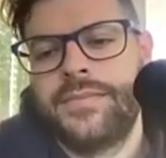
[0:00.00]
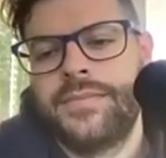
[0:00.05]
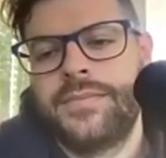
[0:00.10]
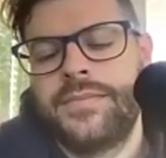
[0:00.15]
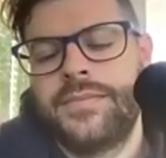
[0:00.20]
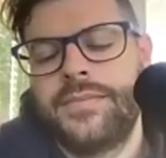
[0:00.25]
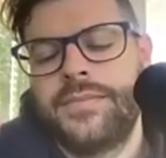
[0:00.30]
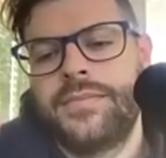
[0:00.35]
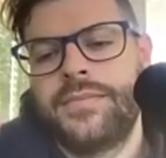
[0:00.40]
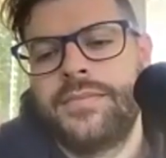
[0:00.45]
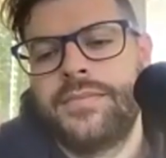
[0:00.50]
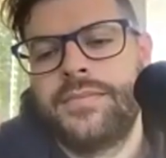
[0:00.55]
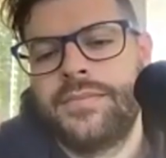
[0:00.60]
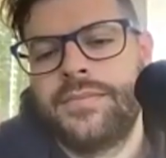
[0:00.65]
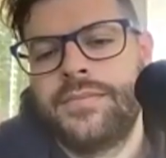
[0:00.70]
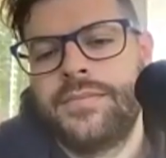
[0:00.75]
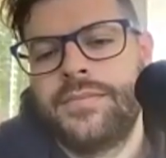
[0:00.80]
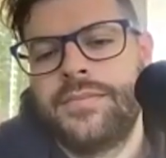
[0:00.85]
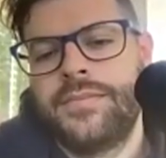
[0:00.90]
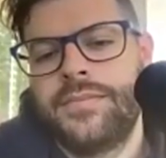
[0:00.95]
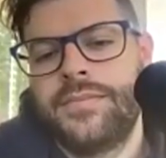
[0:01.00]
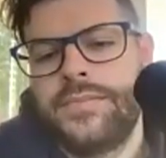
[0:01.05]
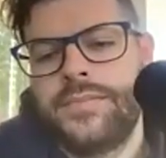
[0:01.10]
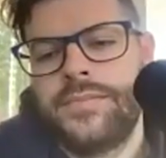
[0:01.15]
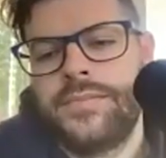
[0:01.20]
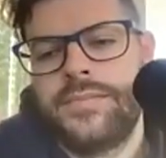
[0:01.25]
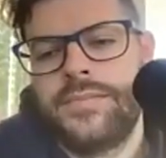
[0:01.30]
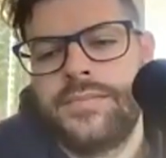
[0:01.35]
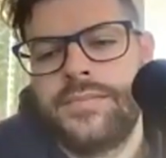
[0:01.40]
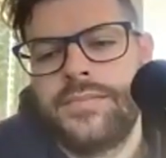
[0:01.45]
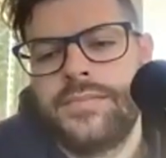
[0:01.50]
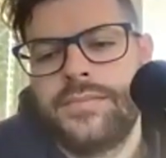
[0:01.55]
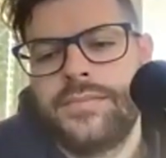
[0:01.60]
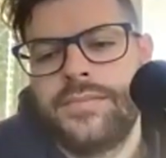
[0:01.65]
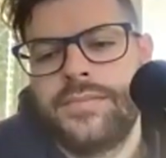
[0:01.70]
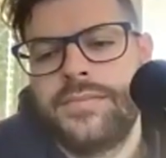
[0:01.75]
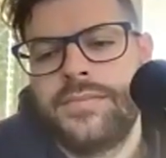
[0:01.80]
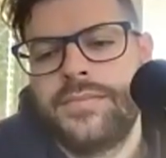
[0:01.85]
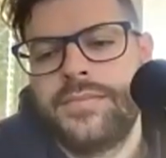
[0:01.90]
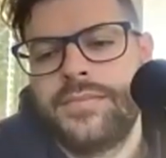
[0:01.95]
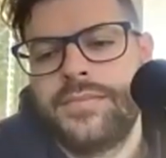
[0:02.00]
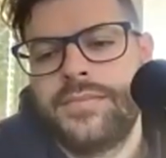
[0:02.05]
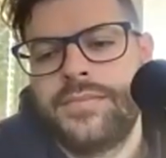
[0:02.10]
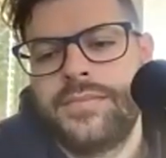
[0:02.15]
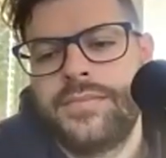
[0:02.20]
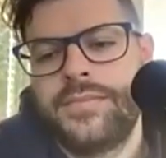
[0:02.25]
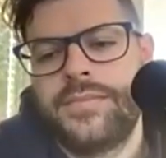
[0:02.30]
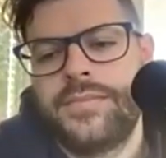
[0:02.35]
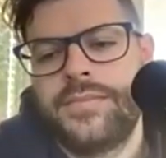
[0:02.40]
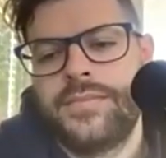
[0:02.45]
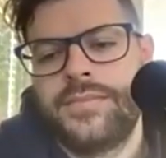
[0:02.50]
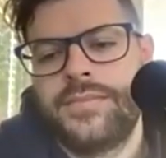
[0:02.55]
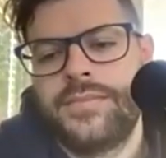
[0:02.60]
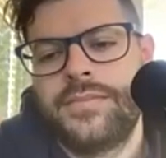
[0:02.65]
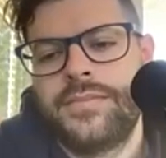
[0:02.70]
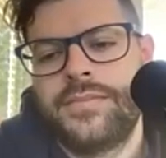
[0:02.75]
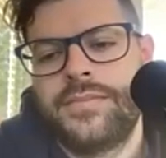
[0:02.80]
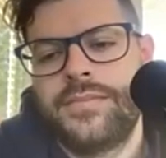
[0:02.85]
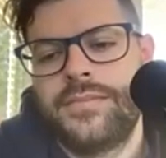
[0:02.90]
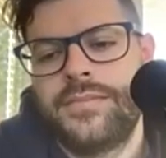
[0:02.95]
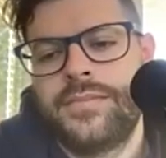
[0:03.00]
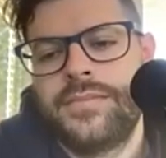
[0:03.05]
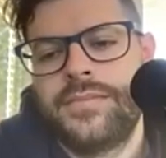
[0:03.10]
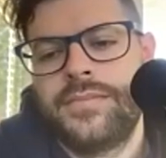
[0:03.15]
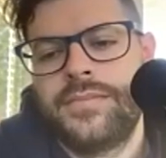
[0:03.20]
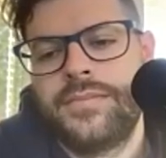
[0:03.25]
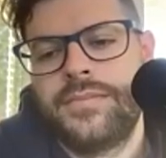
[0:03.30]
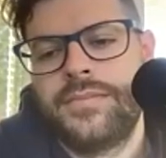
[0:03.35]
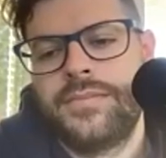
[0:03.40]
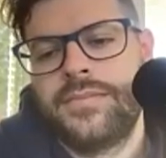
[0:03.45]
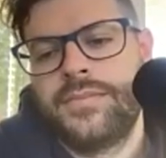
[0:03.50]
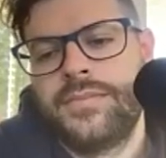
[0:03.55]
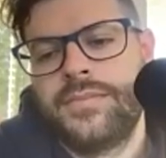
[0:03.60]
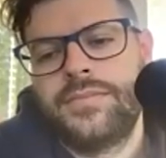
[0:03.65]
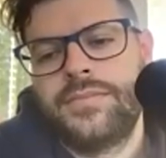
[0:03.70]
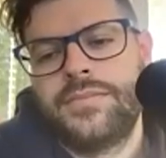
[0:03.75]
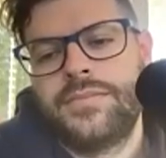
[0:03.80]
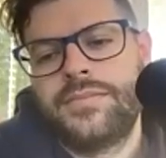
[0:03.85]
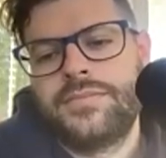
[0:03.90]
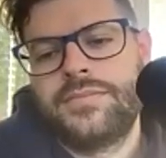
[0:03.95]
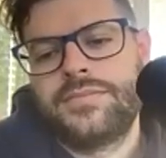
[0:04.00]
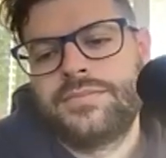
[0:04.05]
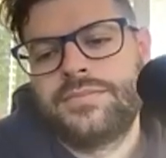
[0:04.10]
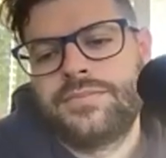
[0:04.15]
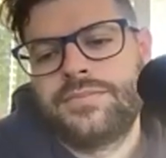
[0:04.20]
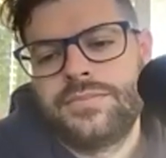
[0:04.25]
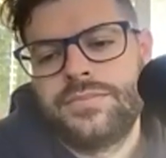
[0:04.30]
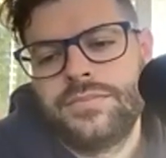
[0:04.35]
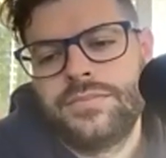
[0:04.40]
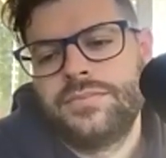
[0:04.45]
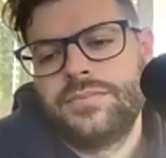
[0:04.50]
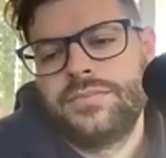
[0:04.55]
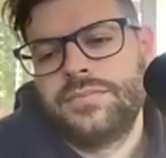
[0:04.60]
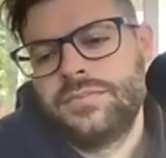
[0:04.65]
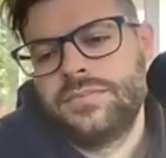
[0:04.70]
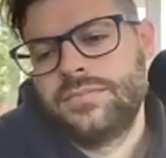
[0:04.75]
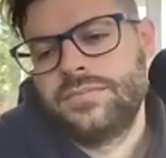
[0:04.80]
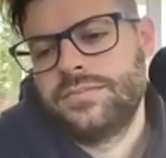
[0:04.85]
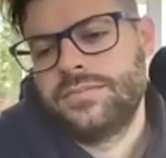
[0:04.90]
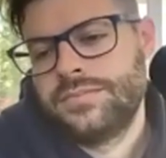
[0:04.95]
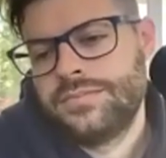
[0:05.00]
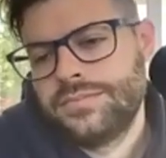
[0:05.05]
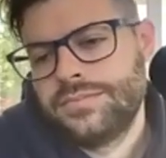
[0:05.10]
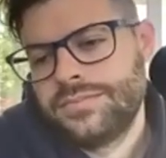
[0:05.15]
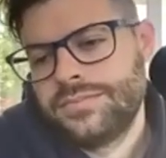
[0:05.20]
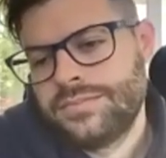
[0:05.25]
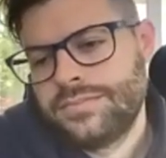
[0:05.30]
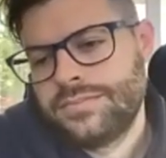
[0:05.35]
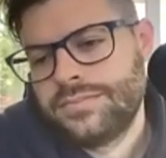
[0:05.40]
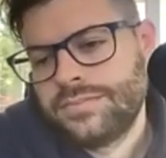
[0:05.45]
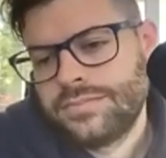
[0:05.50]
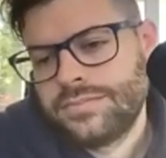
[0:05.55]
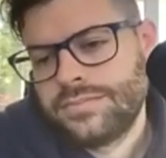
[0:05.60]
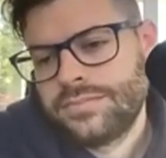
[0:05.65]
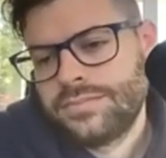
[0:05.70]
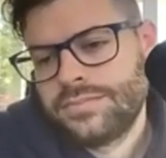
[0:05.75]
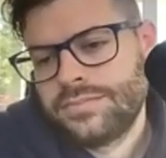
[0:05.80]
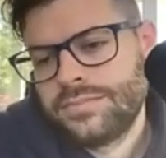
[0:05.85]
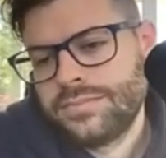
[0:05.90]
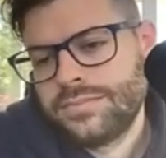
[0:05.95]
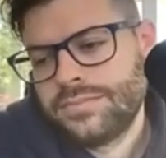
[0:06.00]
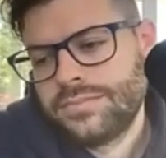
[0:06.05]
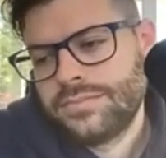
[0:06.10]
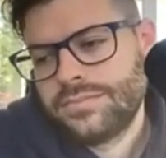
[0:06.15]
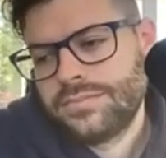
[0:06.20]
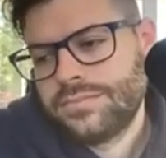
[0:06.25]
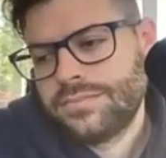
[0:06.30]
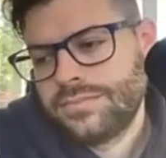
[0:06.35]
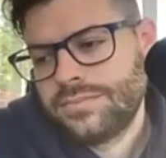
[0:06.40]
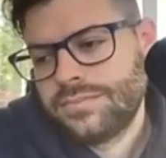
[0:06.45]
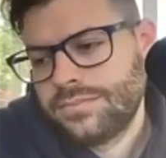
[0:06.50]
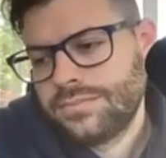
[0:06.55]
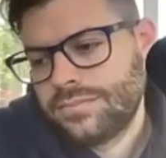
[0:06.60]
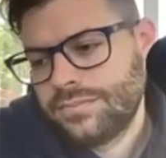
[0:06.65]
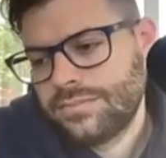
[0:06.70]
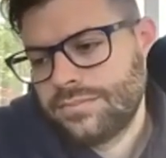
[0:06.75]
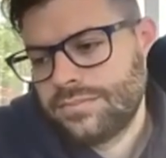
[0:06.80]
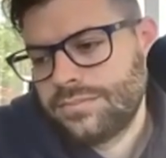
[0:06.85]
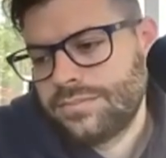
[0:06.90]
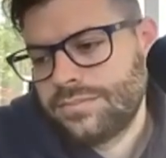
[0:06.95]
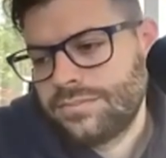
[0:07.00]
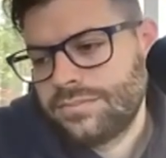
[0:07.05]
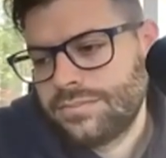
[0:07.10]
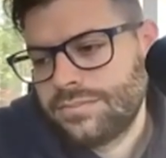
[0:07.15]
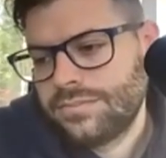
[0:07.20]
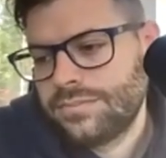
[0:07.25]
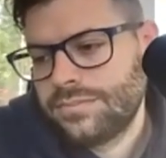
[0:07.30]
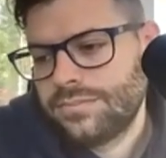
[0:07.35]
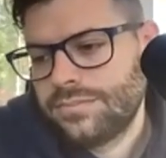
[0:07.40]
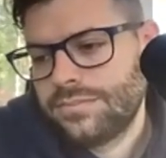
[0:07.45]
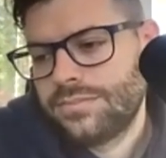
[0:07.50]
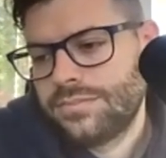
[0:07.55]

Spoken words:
This person isn't speaking.